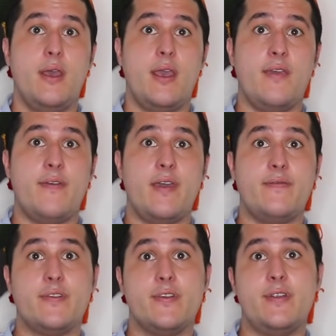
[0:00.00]
if I've
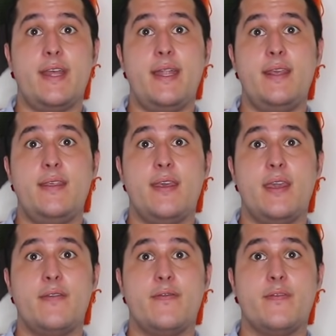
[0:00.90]
learned
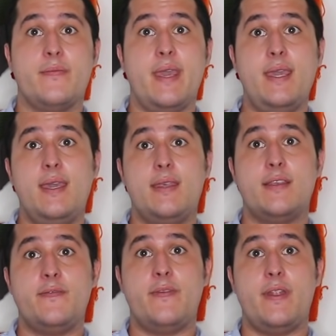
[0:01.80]
anything from making
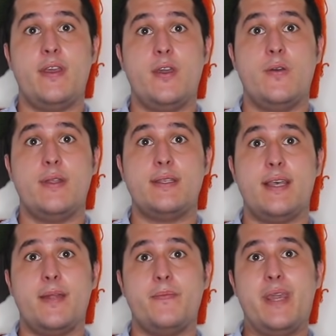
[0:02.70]
this video, it's
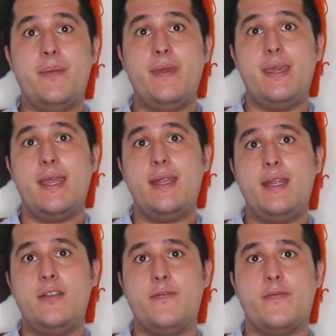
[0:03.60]
that maybe I
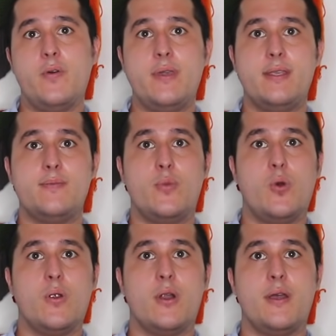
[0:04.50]
need to focus
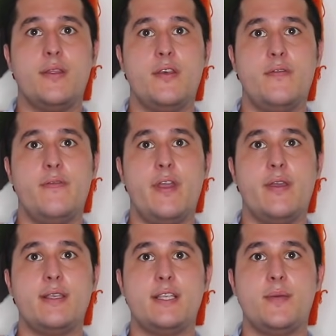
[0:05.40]
more on the
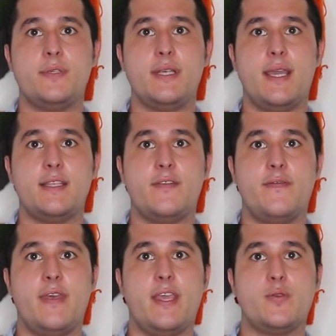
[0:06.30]
very slim chance of
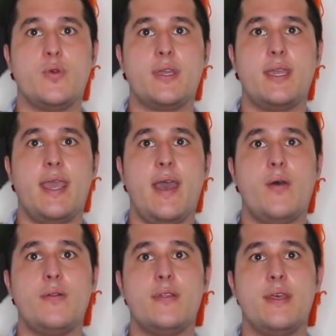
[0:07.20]
things working
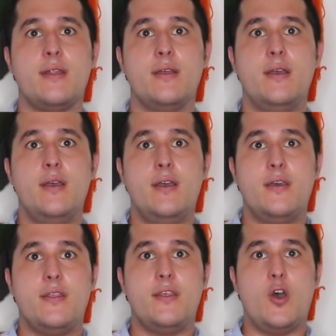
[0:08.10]
out than
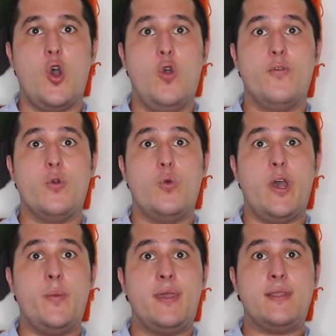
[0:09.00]
the
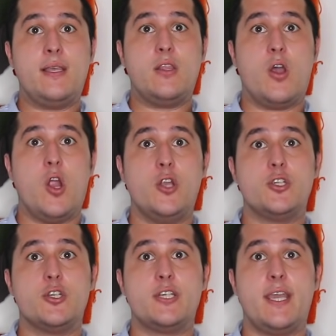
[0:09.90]
overwhelmingly
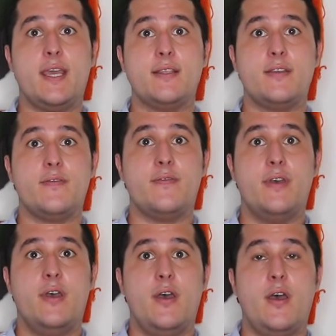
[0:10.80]
larger chance
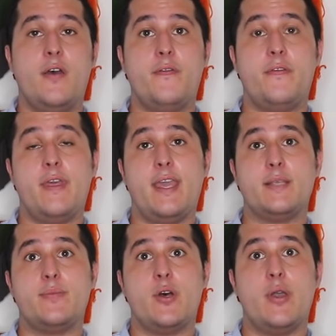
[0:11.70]
of things
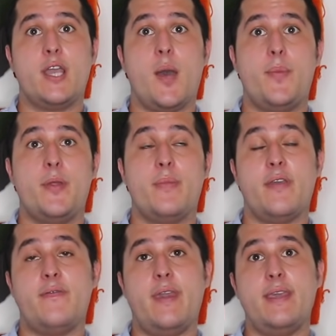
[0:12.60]
blowing up in my
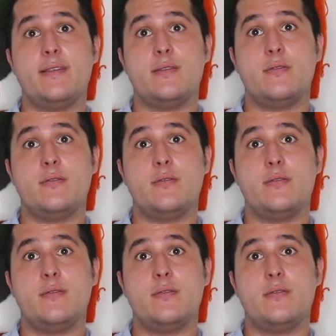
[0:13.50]
face.